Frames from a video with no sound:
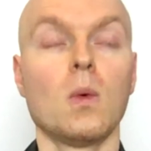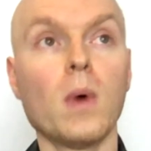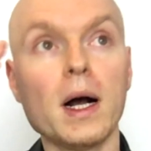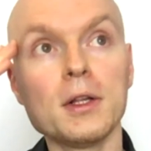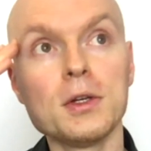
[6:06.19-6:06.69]

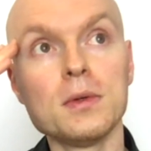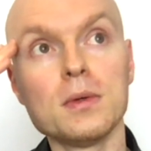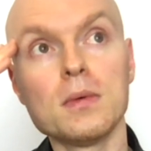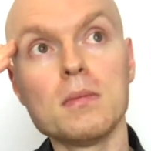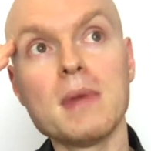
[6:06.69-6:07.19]
While
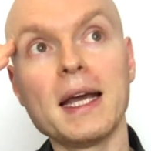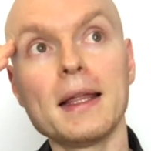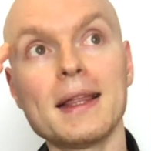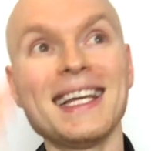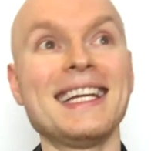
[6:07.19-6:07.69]
you
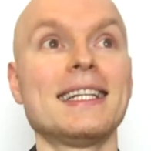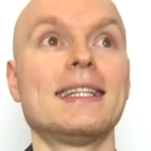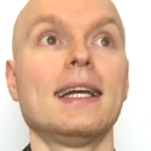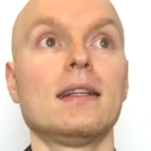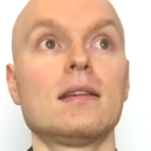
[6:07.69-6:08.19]
may
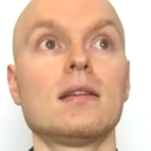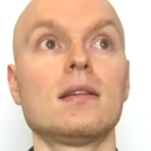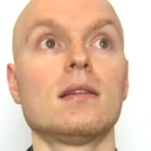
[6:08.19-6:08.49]
think that